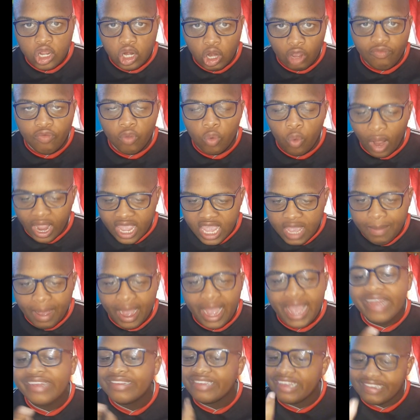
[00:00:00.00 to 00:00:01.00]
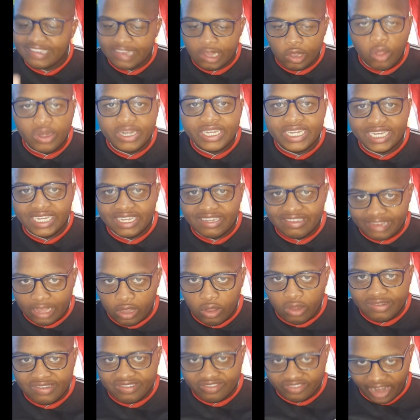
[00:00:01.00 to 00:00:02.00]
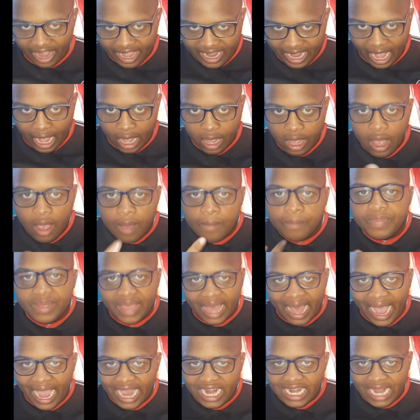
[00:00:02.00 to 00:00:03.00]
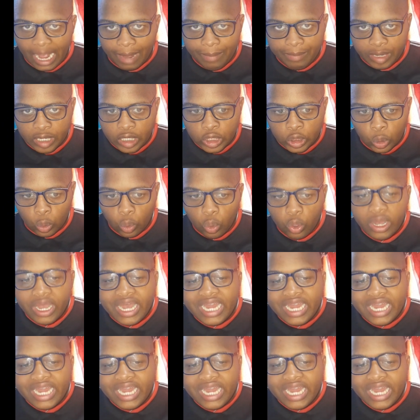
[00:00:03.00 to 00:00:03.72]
For Kwaiba as the second striker behind Kambidu.